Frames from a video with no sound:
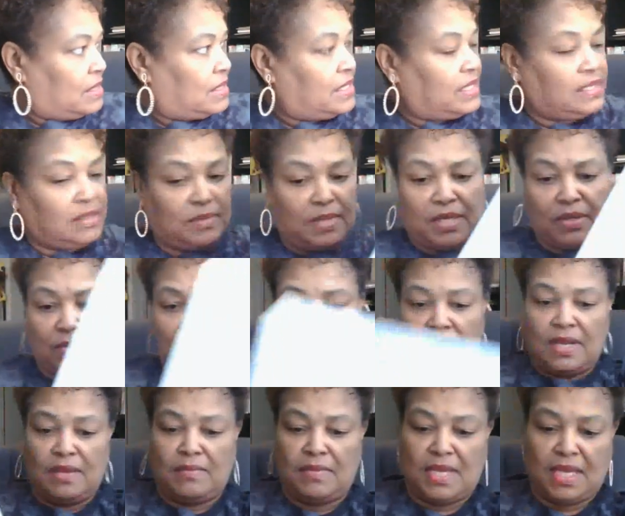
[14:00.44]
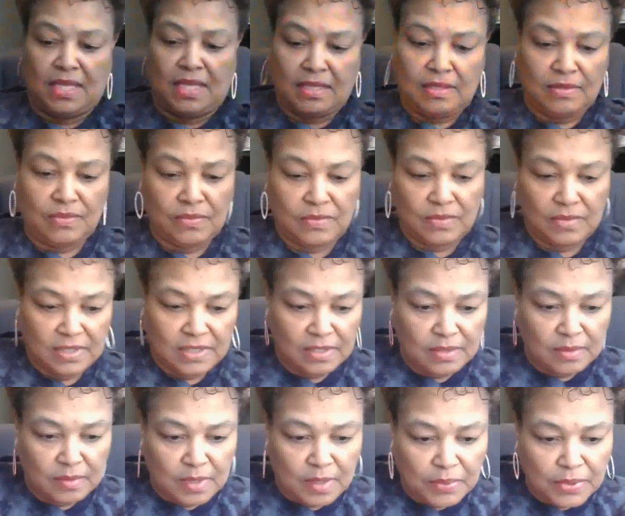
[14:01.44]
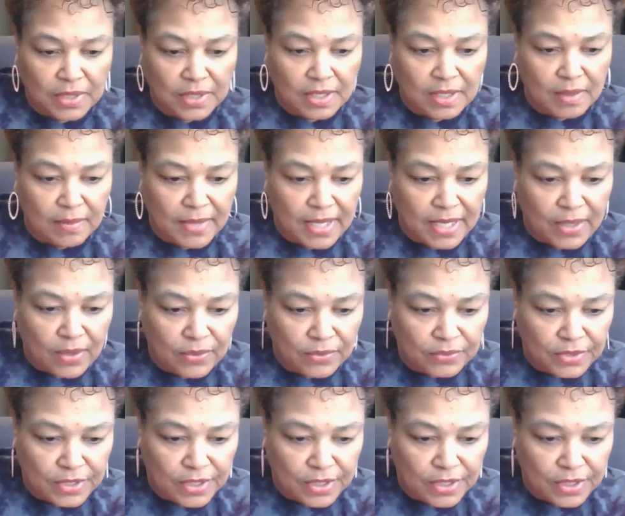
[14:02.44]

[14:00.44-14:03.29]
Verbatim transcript: it's my green mat though. So I'm going to put it on my old